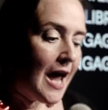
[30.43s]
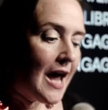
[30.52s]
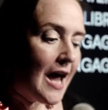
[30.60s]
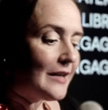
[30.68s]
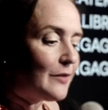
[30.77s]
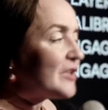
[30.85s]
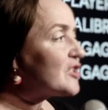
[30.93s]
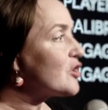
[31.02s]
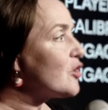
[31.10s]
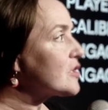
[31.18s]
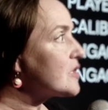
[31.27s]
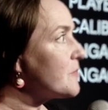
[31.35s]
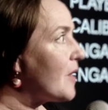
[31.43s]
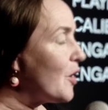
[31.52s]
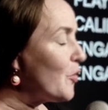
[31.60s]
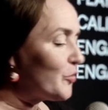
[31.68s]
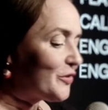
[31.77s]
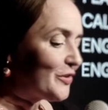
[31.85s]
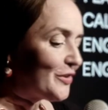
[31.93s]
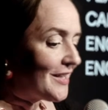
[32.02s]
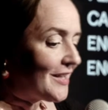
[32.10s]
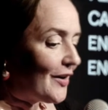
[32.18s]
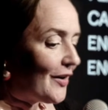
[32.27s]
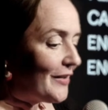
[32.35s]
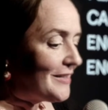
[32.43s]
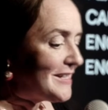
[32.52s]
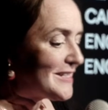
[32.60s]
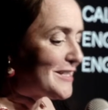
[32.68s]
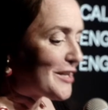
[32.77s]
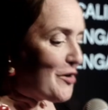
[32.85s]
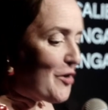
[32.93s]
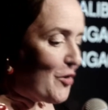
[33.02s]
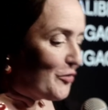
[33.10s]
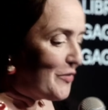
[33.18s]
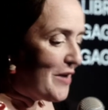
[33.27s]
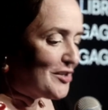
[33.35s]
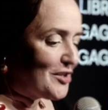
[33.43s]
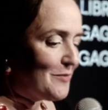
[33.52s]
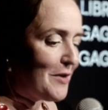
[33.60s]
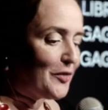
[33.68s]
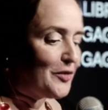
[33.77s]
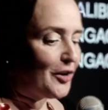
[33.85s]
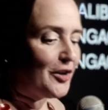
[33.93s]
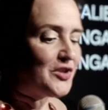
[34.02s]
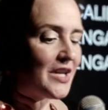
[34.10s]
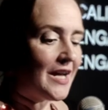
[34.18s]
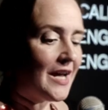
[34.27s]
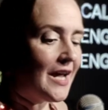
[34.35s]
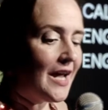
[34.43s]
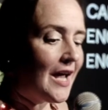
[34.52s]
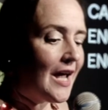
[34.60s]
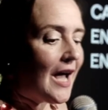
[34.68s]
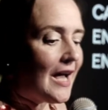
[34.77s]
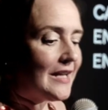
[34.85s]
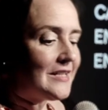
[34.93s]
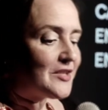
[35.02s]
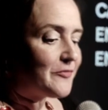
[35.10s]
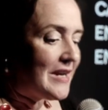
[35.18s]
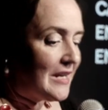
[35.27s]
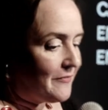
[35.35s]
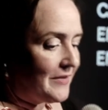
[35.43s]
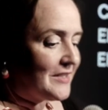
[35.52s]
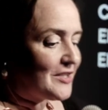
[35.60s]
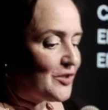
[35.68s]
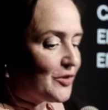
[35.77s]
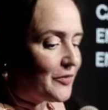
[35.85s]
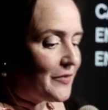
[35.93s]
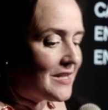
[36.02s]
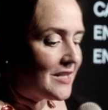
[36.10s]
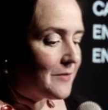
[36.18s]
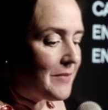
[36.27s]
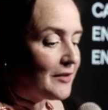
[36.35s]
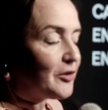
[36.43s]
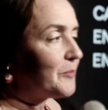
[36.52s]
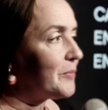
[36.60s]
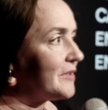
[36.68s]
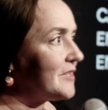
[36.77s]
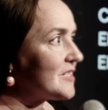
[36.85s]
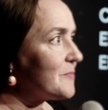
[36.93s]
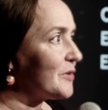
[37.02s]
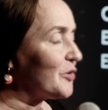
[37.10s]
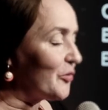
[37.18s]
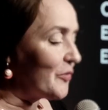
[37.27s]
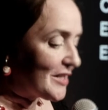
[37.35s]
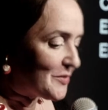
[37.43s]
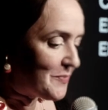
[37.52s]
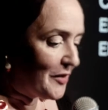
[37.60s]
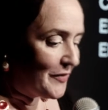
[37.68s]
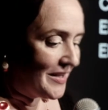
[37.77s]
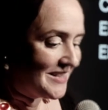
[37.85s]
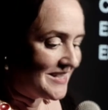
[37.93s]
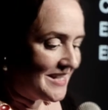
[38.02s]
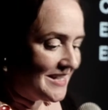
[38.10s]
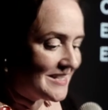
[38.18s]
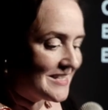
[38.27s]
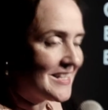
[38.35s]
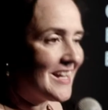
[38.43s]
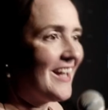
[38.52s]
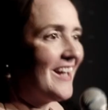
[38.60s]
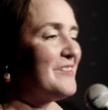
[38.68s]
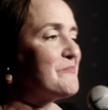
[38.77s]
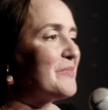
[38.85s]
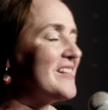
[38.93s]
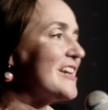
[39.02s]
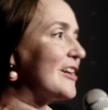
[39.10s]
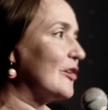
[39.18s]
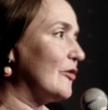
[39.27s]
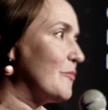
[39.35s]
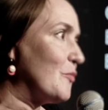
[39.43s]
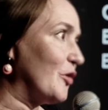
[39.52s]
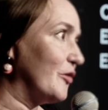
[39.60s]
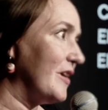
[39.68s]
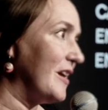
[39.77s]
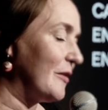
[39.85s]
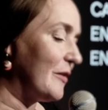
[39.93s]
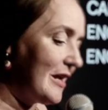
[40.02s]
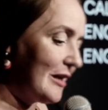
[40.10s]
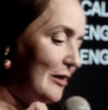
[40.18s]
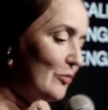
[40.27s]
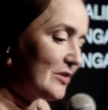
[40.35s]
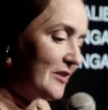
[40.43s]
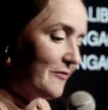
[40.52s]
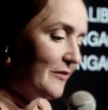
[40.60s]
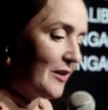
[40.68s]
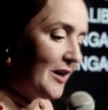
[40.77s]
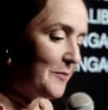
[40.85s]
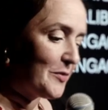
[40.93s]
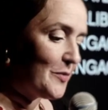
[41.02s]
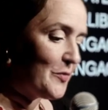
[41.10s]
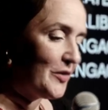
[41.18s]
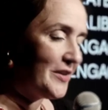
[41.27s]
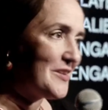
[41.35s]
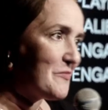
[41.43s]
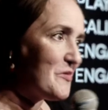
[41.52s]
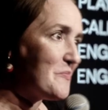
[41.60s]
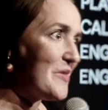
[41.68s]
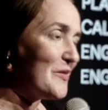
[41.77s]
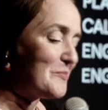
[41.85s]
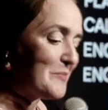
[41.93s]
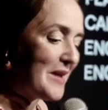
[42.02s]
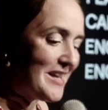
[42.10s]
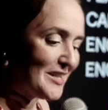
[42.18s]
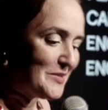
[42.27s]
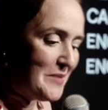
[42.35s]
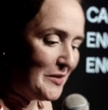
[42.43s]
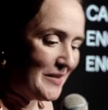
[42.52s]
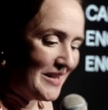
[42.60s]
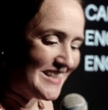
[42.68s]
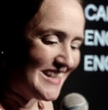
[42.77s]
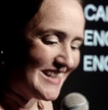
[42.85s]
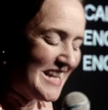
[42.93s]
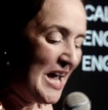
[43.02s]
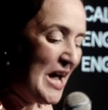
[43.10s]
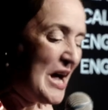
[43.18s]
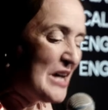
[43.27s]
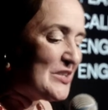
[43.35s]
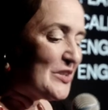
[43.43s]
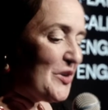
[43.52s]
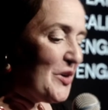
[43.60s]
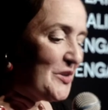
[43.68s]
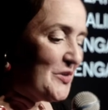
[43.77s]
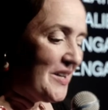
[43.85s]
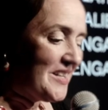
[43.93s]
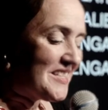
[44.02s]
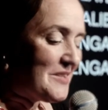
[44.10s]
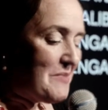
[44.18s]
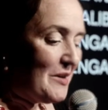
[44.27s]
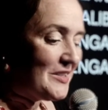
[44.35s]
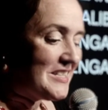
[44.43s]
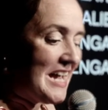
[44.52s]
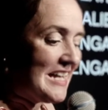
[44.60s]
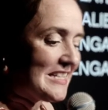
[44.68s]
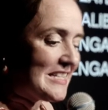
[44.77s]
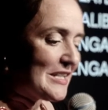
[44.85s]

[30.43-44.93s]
and which talks about artistic co-creation methodology and its relevance to creating better participatory experiences and in particular a more in inclusive LARP community with better play experiences to talk to us about dance